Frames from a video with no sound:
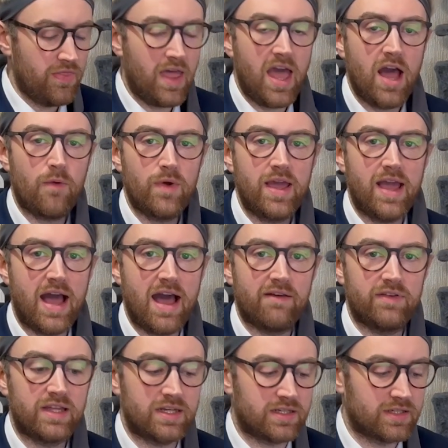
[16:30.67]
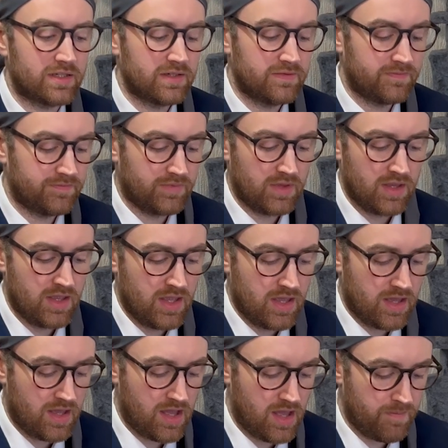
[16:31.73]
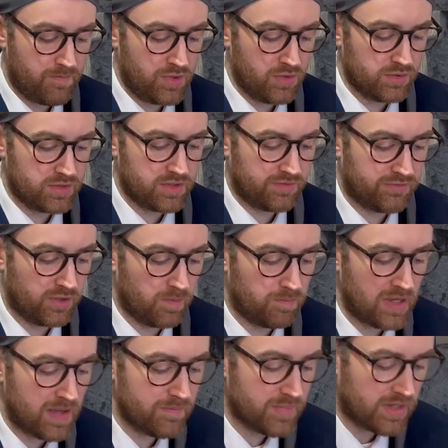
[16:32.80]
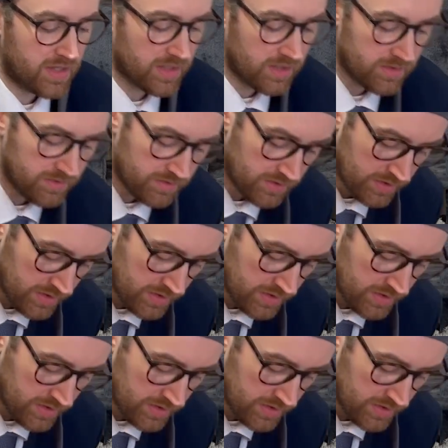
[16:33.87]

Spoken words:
there we have it. Our beautiful pumpkin